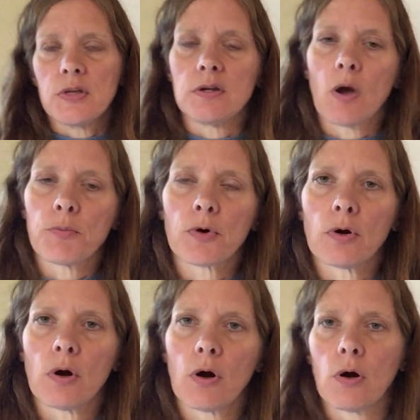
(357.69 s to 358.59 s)
the
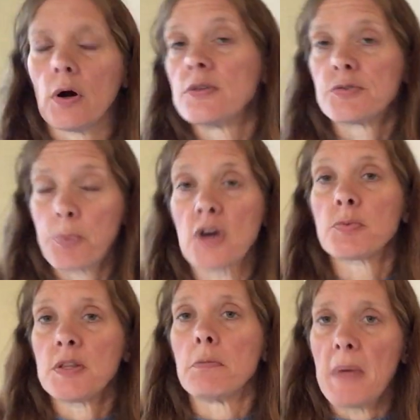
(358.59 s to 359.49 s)
number, or it's
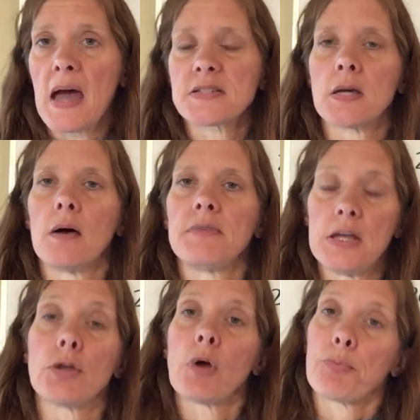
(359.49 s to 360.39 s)
approximately the mass of
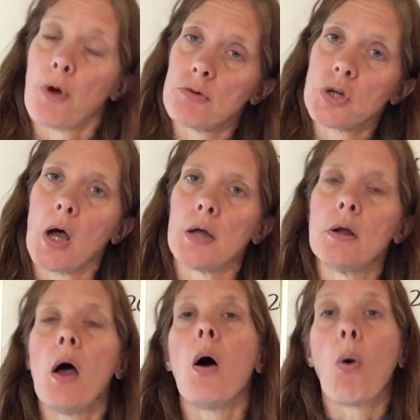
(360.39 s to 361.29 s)
either a proton
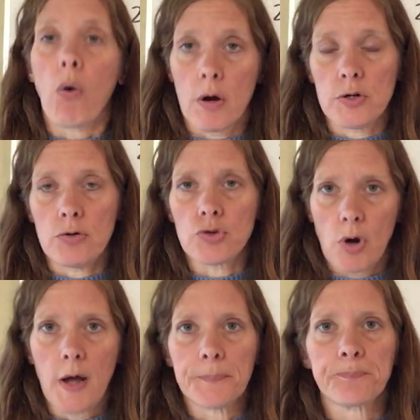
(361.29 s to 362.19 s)
or a
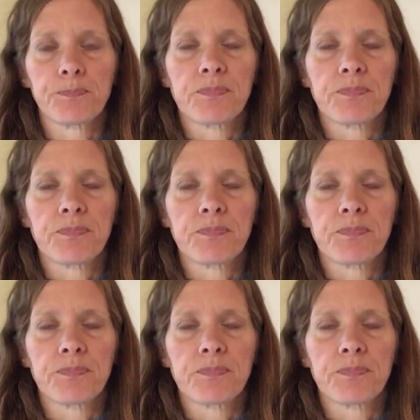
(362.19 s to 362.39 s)
neutron.